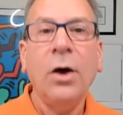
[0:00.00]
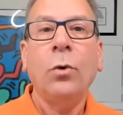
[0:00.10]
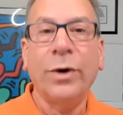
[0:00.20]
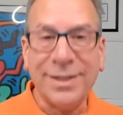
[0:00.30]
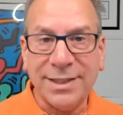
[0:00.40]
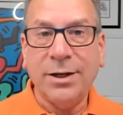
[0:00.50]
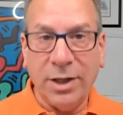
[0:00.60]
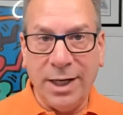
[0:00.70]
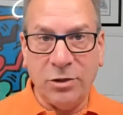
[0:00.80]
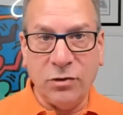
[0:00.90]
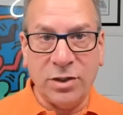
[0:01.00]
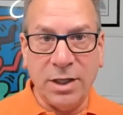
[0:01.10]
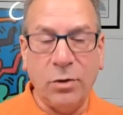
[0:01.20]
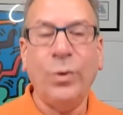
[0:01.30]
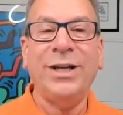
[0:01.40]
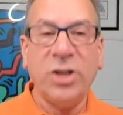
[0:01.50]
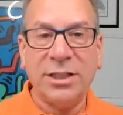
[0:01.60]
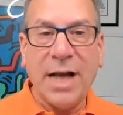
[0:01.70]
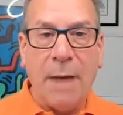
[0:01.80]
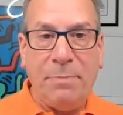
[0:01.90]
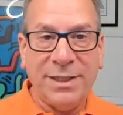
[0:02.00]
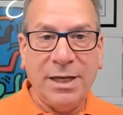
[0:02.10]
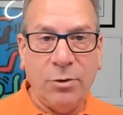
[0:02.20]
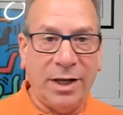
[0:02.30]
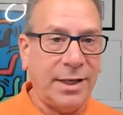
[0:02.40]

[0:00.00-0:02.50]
We're still interested. We just got busy with,